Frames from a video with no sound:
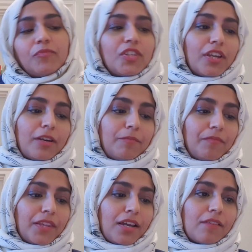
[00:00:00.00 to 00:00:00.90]
So yeah,
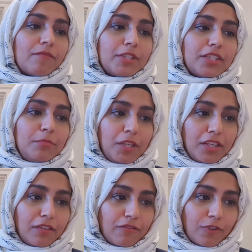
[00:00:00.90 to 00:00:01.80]
I've been
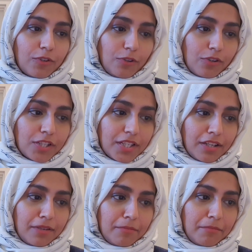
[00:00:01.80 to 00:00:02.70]
speaking for a long
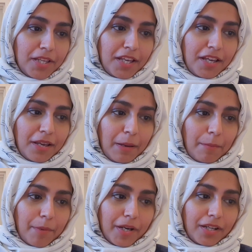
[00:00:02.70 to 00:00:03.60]
time,
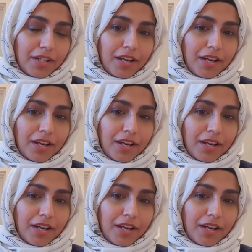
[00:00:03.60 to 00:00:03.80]
but